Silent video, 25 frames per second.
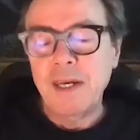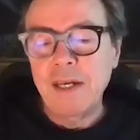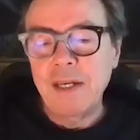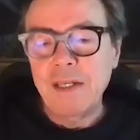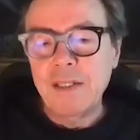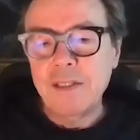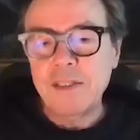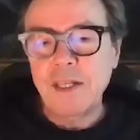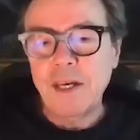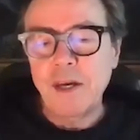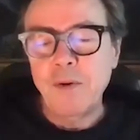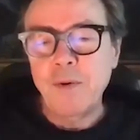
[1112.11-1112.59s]

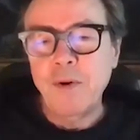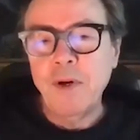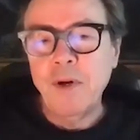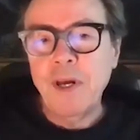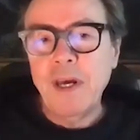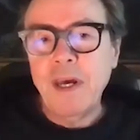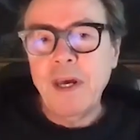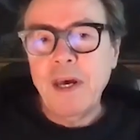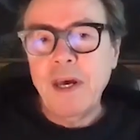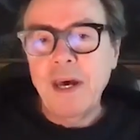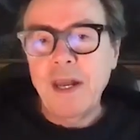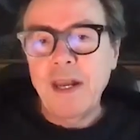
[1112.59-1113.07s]
So,
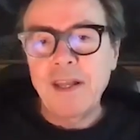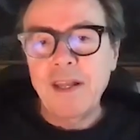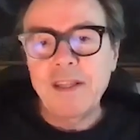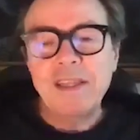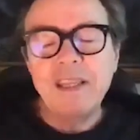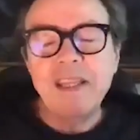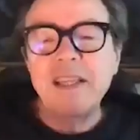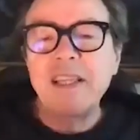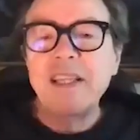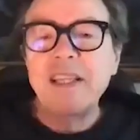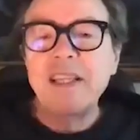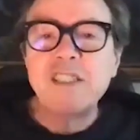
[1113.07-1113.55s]
and I
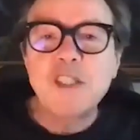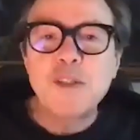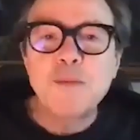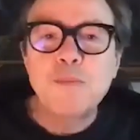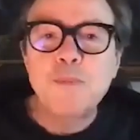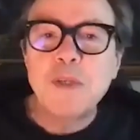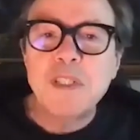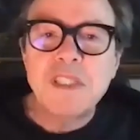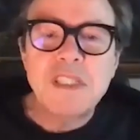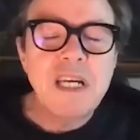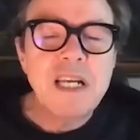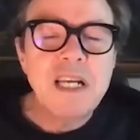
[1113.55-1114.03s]
think this is
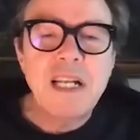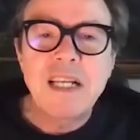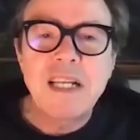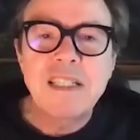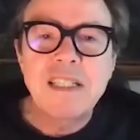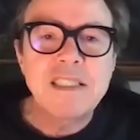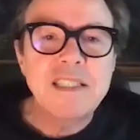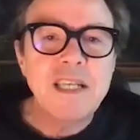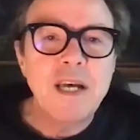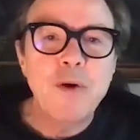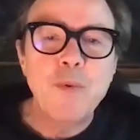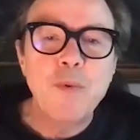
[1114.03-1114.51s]
particularly so